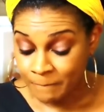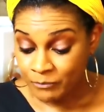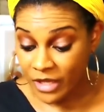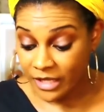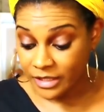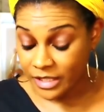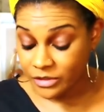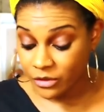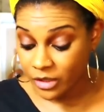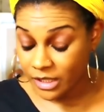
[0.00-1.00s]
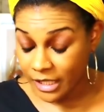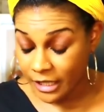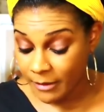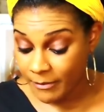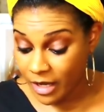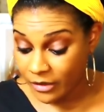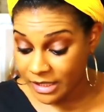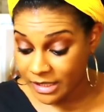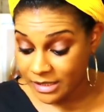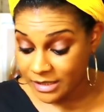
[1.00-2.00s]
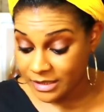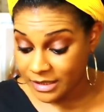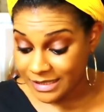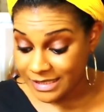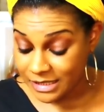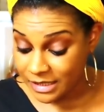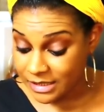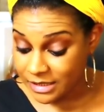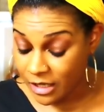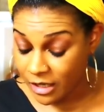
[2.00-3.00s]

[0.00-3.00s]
Now, the next card that came out is the Six